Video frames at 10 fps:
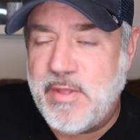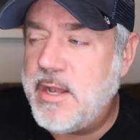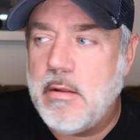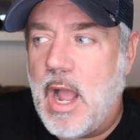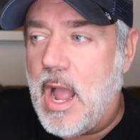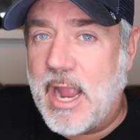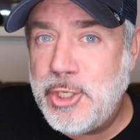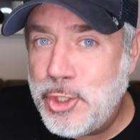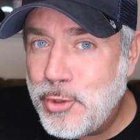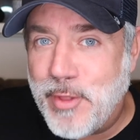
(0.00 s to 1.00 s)
They, I
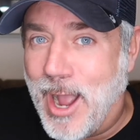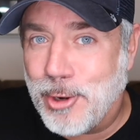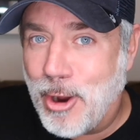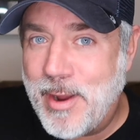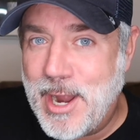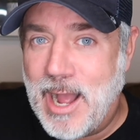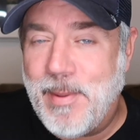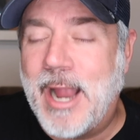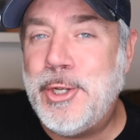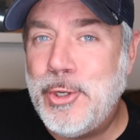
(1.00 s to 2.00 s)
knew that growing
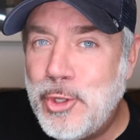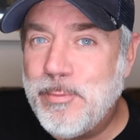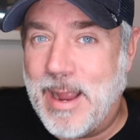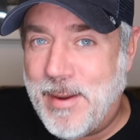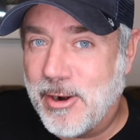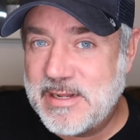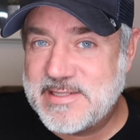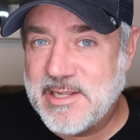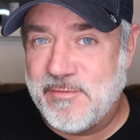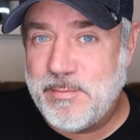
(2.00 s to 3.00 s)
up. I knew my
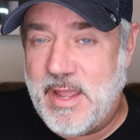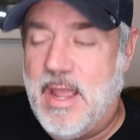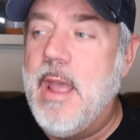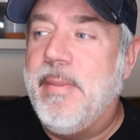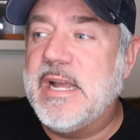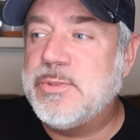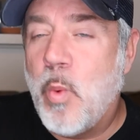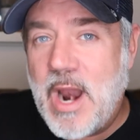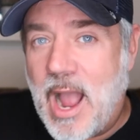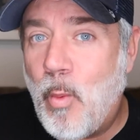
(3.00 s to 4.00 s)
parents loved me because
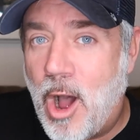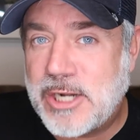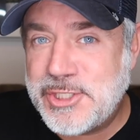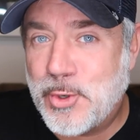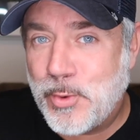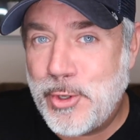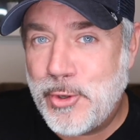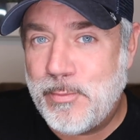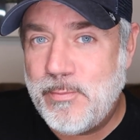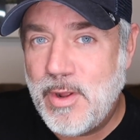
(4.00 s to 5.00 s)
when I walked in a
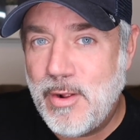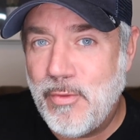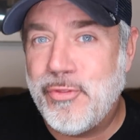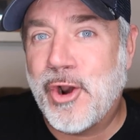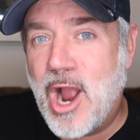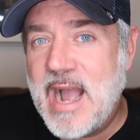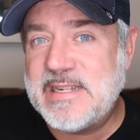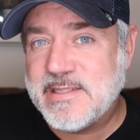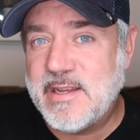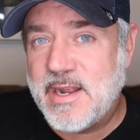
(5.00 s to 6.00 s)
room, their
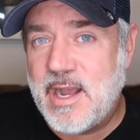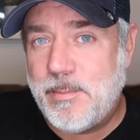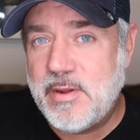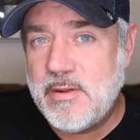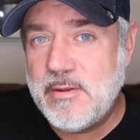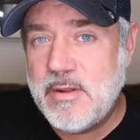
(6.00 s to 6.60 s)
eyes lit up.